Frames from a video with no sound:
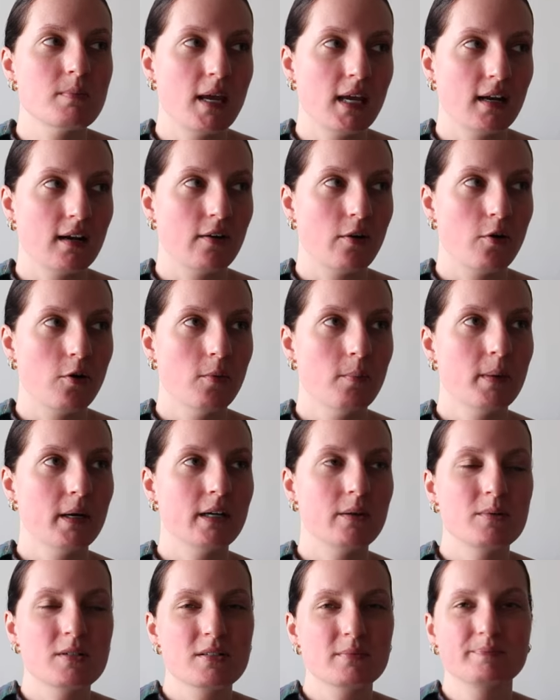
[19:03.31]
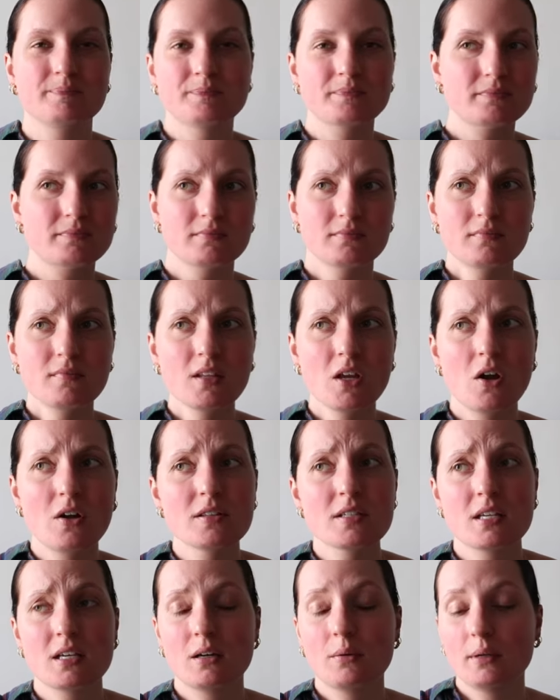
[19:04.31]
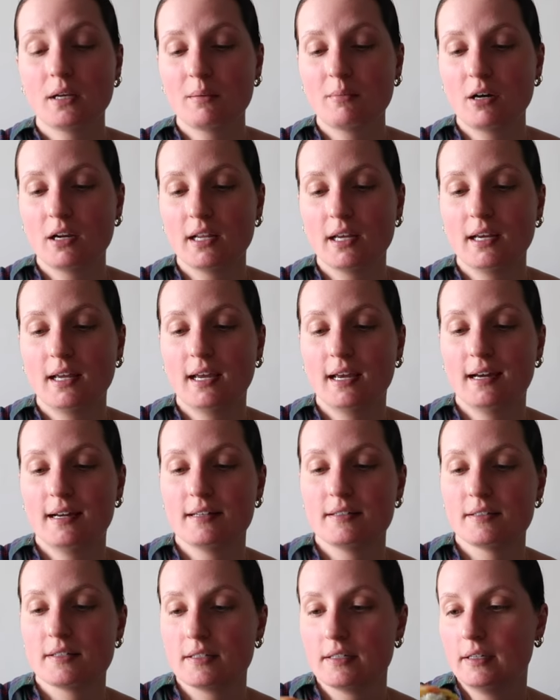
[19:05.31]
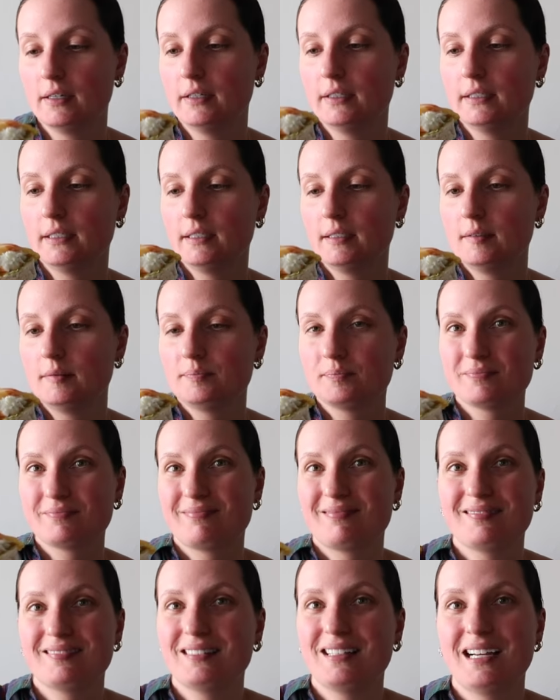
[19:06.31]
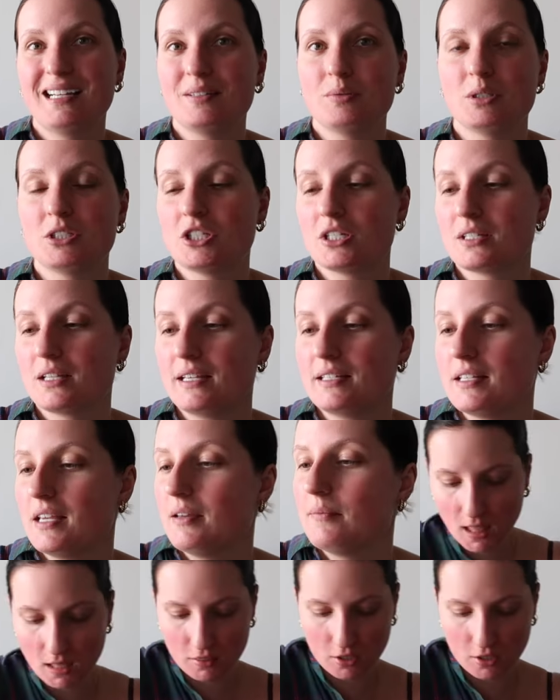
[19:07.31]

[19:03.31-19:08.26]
make it at home, but it was on sale when I bought it and I was just lazy.